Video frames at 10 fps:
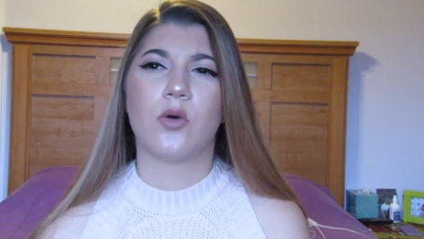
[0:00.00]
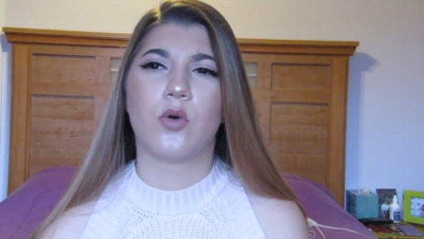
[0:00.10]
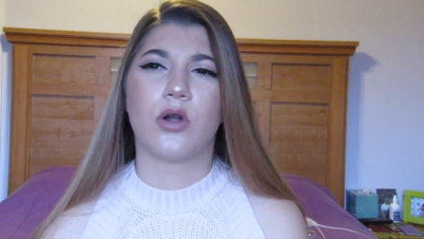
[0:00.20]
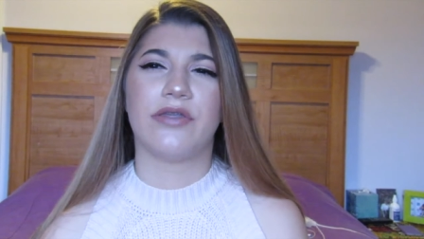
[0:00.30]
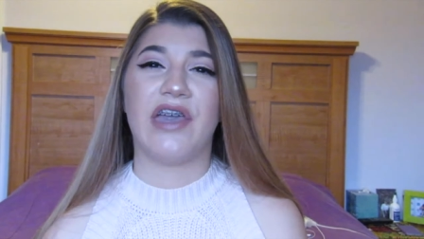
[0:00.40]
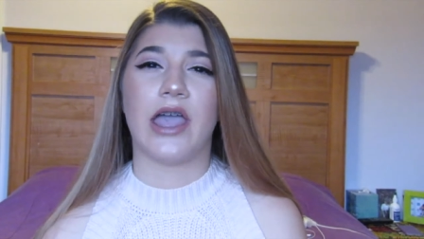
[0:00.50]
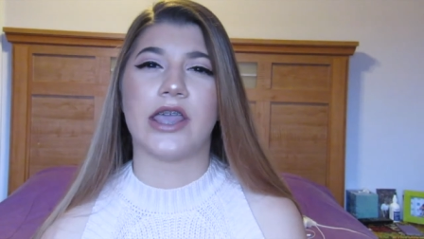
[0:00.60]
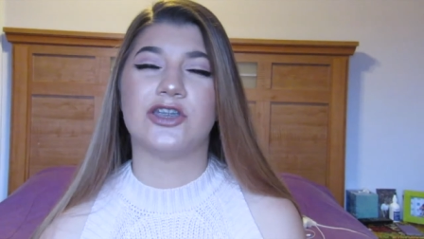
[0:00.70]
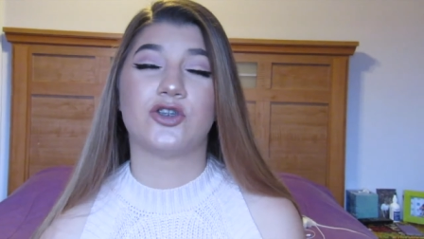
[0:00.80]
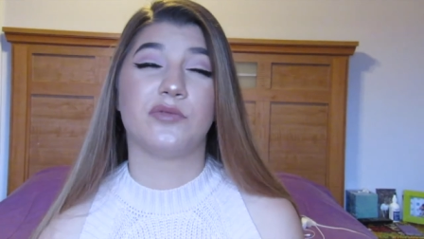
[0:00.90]
or
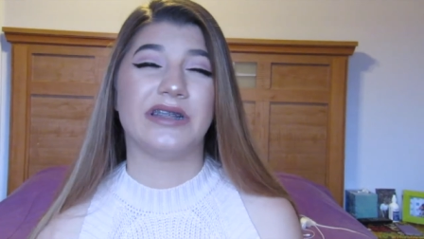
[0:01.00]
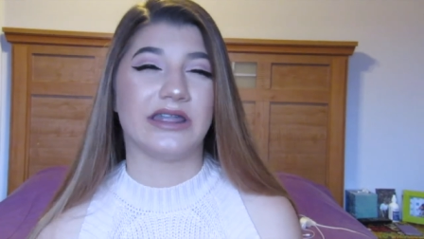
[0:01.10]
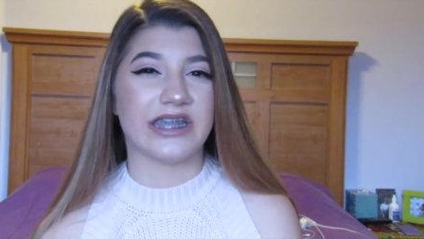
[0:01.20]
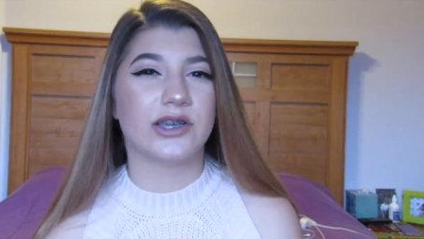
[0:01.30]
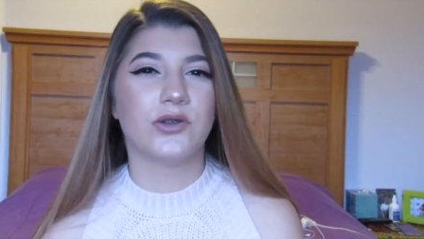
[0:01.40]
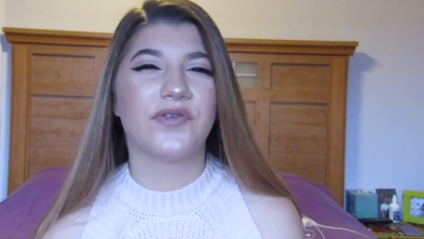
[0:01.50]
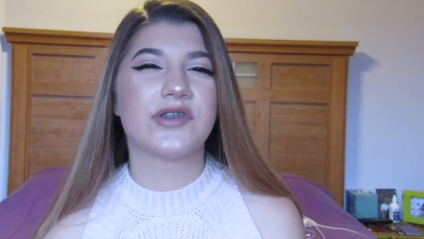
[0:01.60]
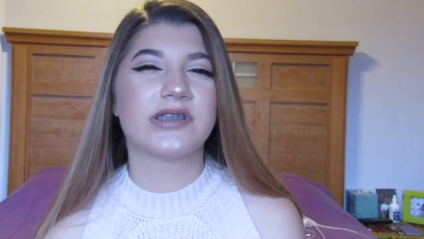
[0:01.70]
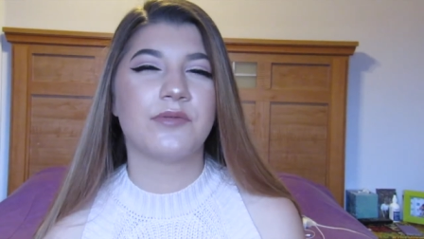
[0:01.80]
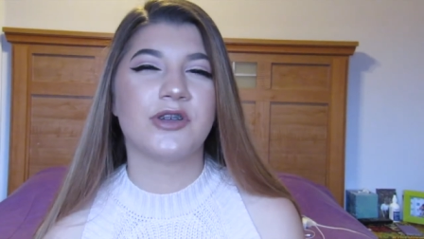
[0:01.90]
that it should be legal
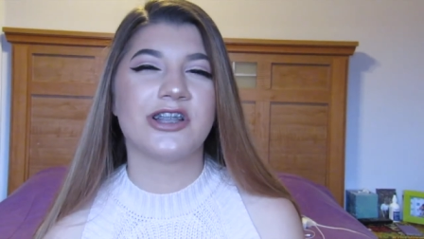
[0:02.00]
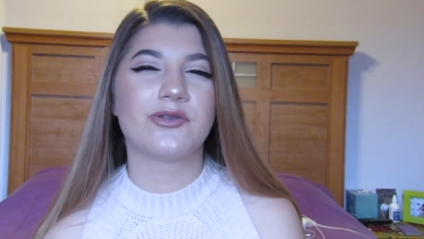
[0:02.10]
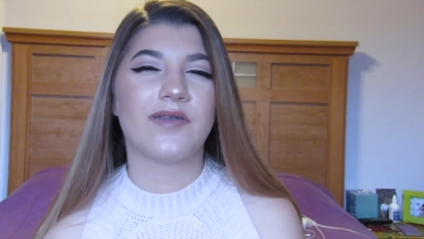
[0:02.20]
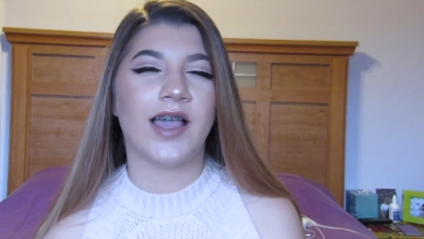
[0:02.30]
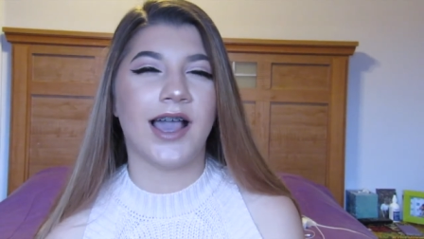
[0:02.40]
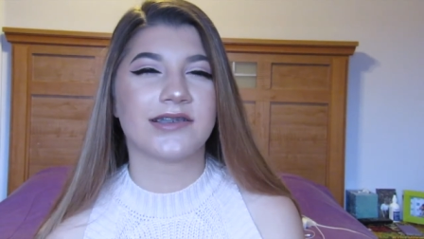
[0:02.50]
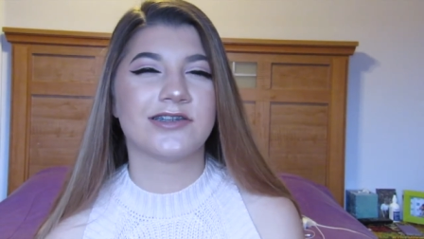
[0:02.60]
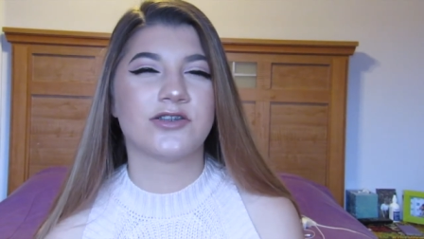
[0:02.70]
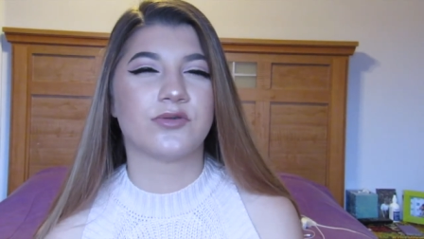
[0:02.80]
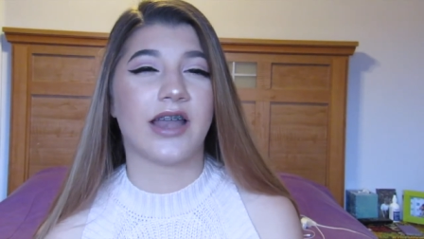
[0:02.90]
for someone to have
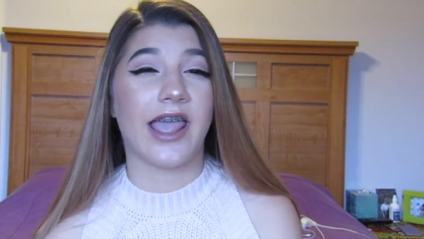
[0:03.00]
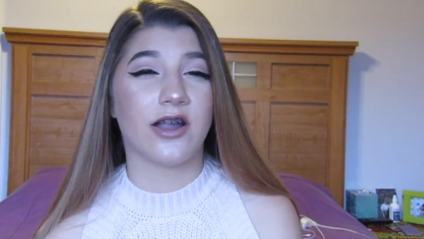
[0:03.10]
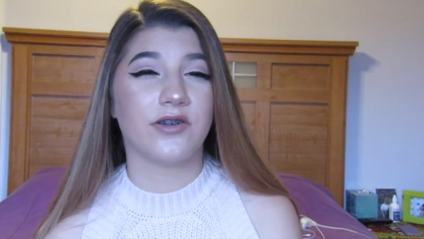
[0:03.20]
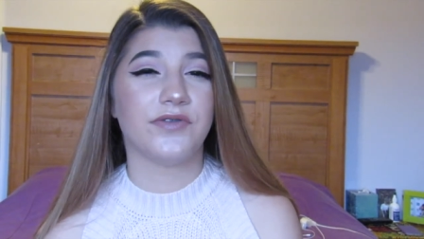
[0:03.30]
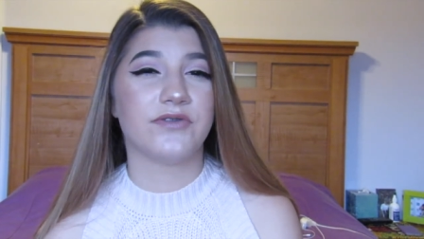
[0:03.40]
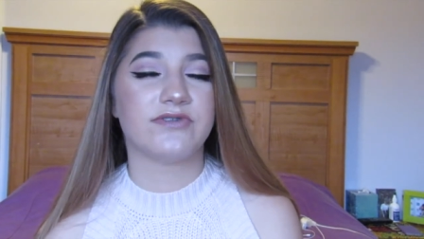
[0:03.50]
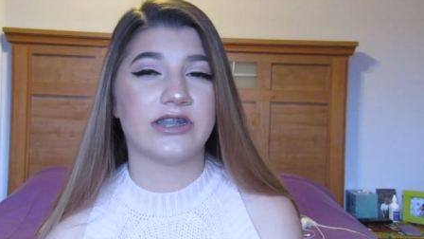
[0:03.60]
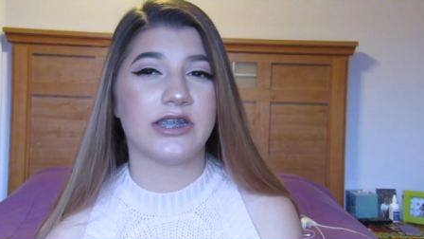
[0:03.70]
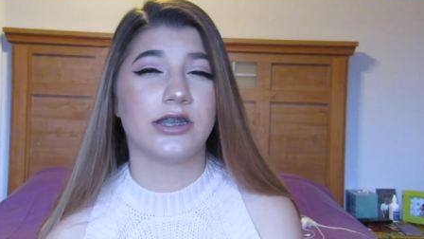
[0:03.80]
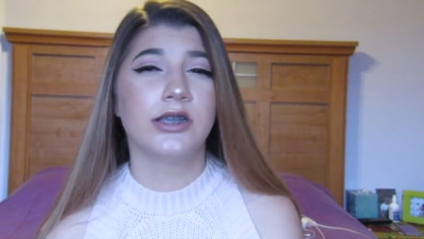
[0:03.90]
access to an
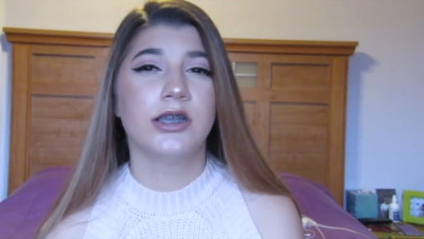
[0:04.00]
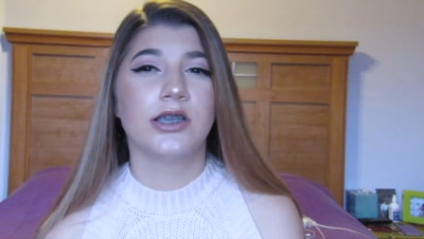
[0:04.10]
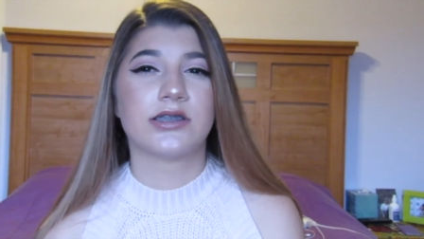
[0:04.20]
AR-15,